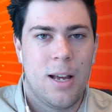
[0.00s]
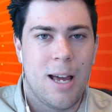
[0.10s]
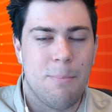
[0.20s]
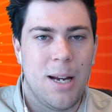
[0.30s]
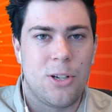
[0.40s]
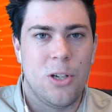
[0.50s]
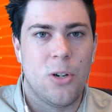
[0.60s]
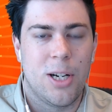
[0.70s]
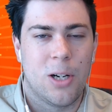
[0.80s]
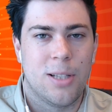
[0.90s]
And make sure you
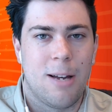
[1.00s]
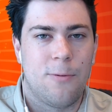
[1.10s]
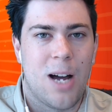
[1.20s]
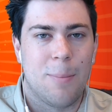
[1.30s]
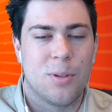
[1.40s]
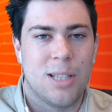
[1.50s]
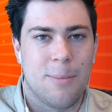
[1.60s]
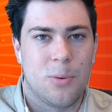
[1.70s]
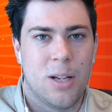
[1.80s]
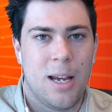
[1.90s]
check out that five
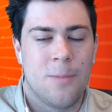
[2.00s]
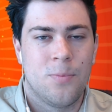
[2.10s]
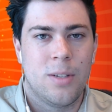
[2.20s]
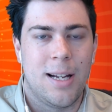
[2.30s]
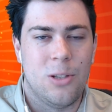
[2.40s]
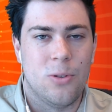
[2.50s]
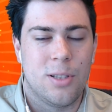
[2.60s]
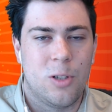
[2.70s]
percent play and use the